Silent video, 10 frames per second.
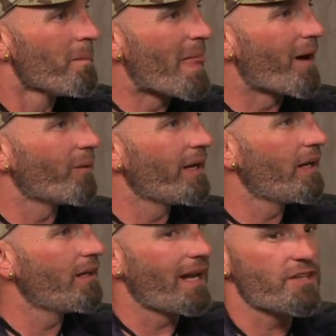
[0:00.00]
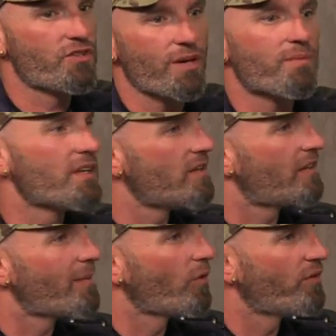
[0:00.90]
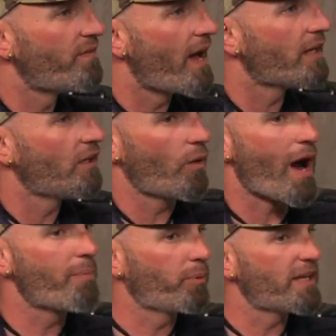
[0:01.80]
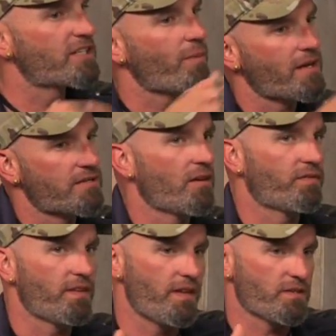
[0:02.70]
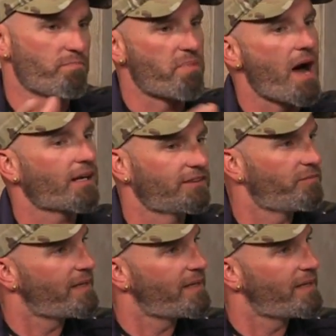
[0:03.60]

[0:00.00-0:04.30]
not Jim, the disabled vet. You know, I've placed myself in this box of